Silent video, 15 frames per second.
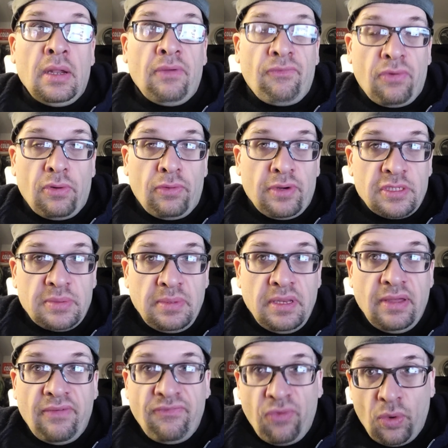for
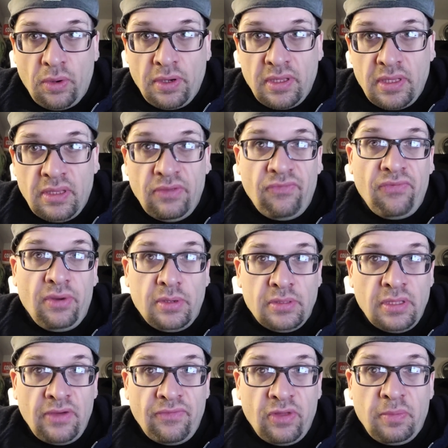WrestleMania 40 in
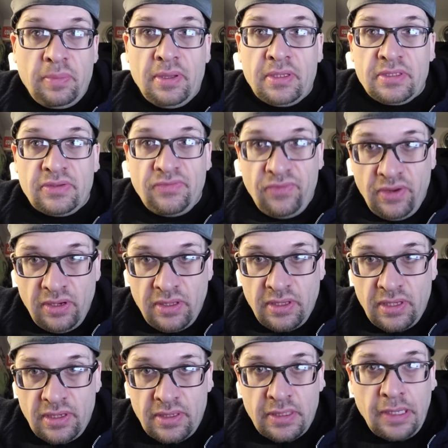Philadelphia,
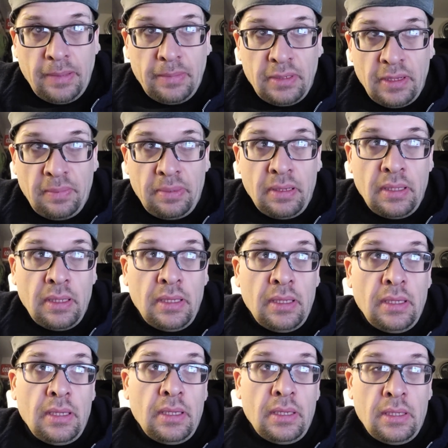Pennsylvania, coming up
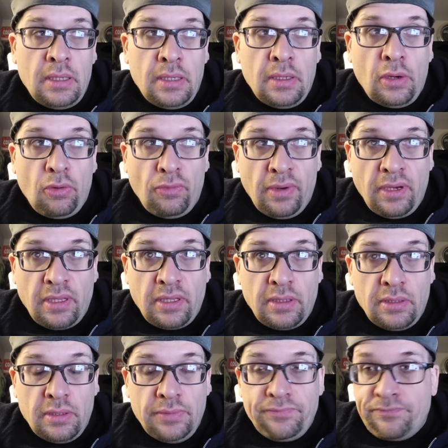already, you
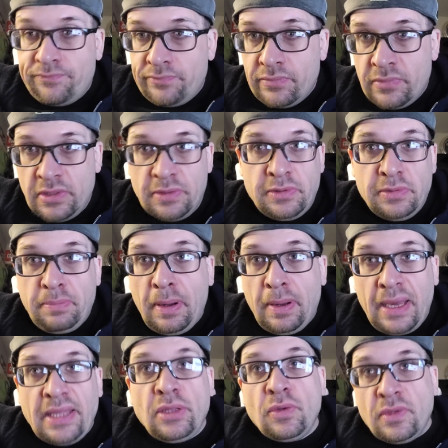know?
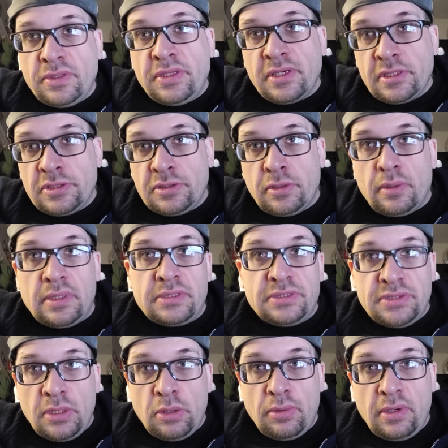I know the tickets are on
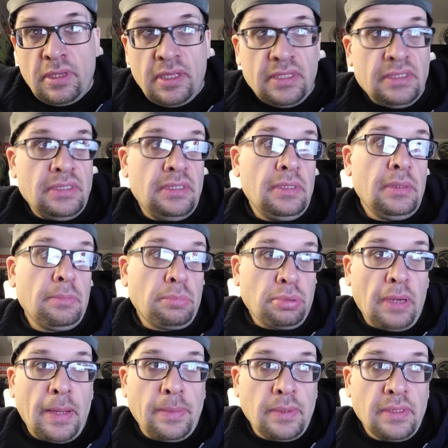sale already, and
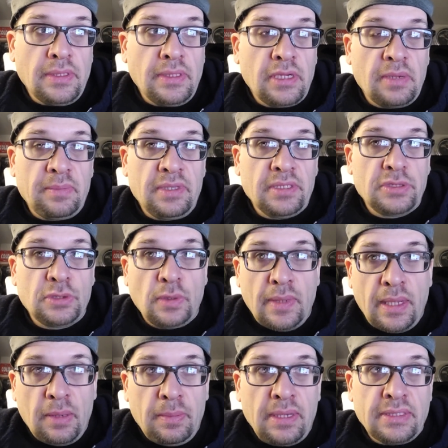probably they're going to be sold
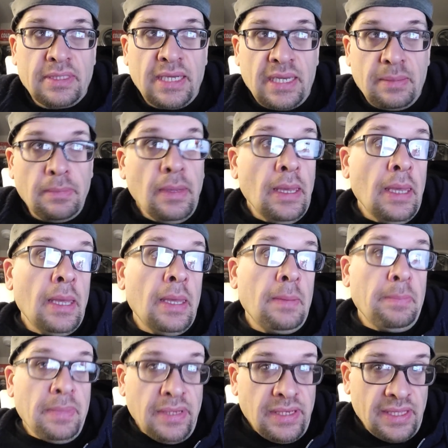out by the time
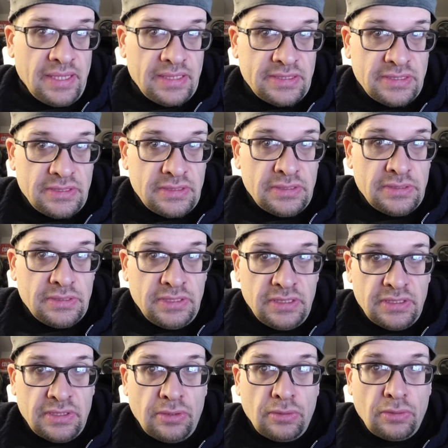Mania
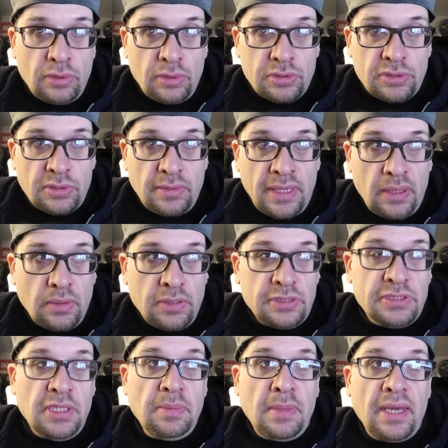season rolls around. It
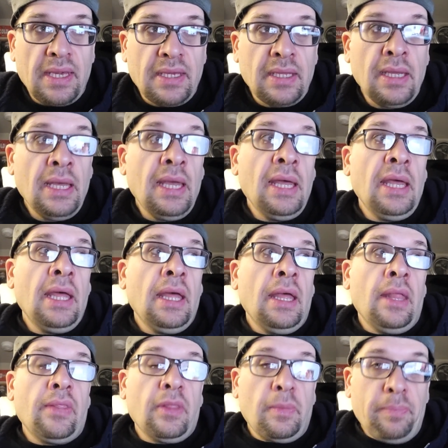seemed like
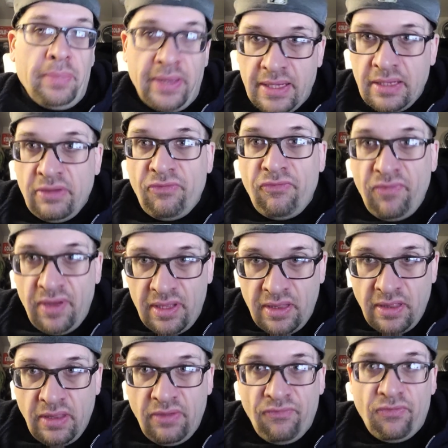the big
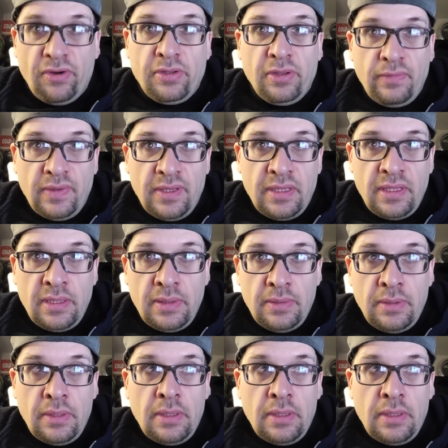event for WWE